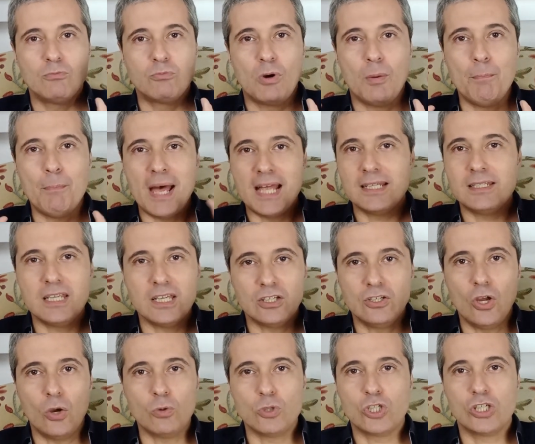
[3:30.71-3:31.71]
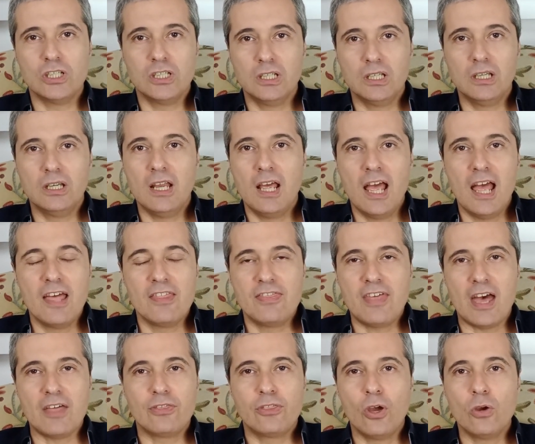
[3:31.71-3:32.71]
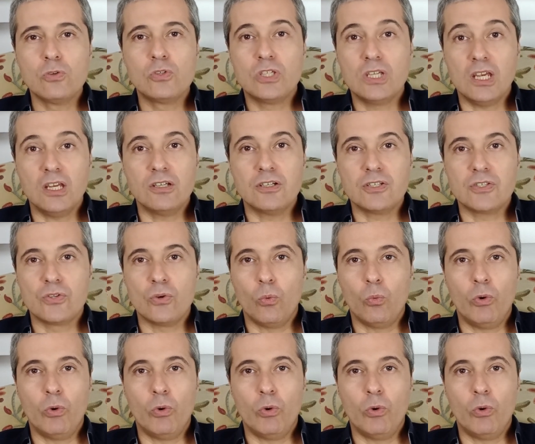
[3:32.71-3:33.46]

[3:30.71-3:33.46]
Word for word: romantic notion that those years